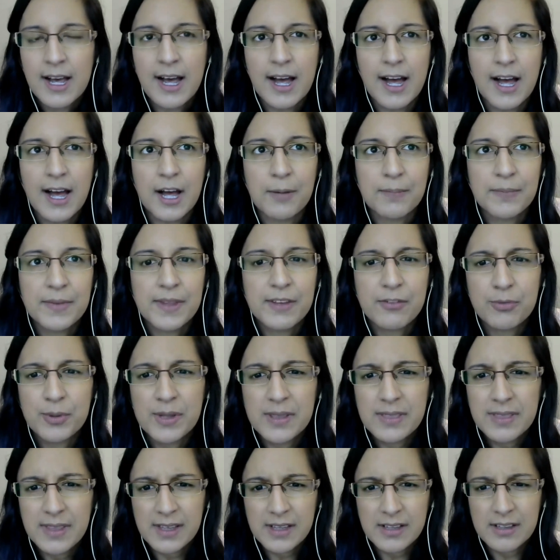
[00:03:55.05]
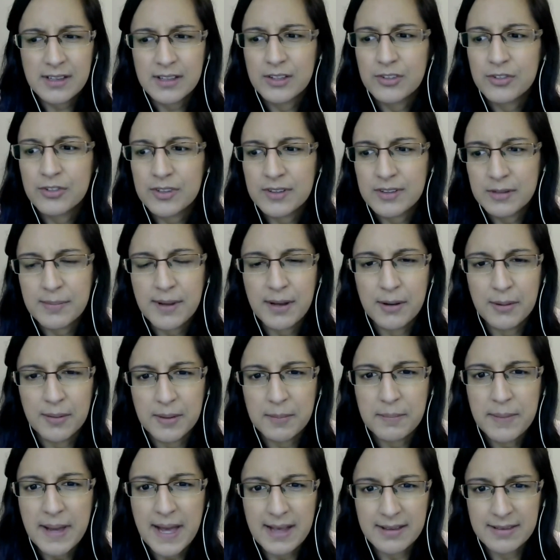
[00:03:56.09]
Um, if we think just
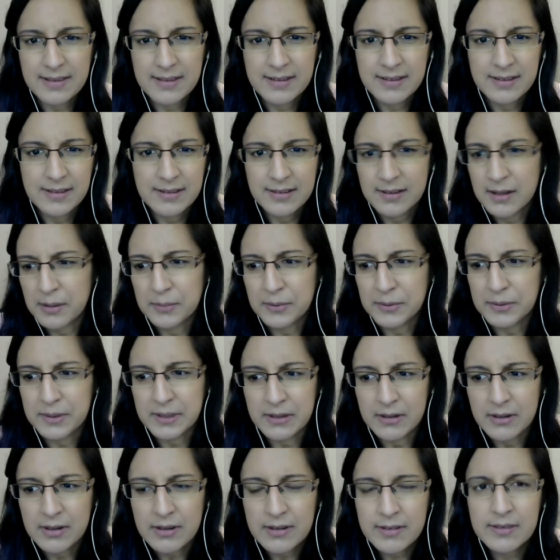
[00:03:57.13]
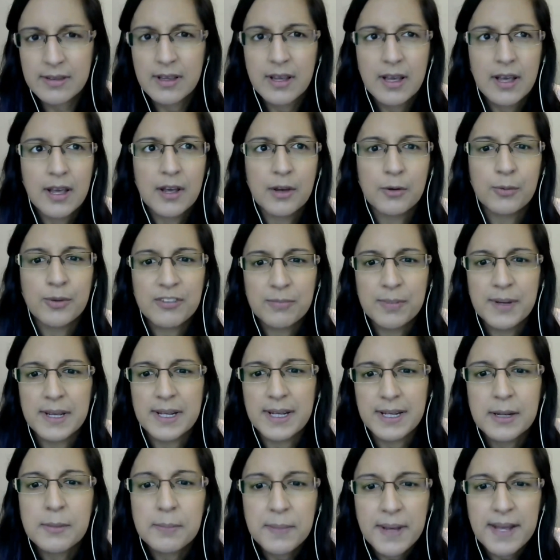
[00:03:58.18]
about the past couple years, we've
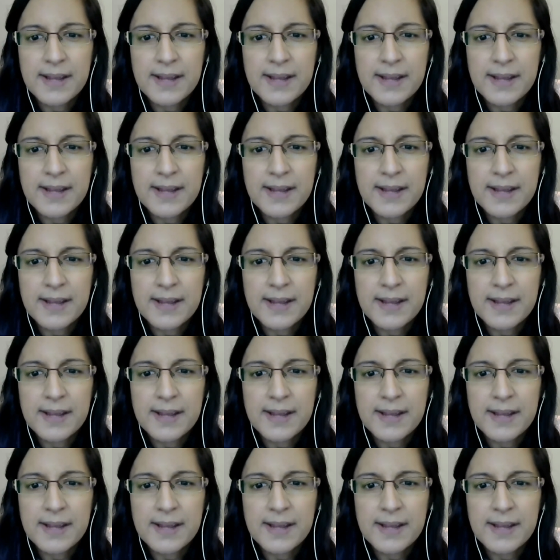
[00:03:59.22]
been in a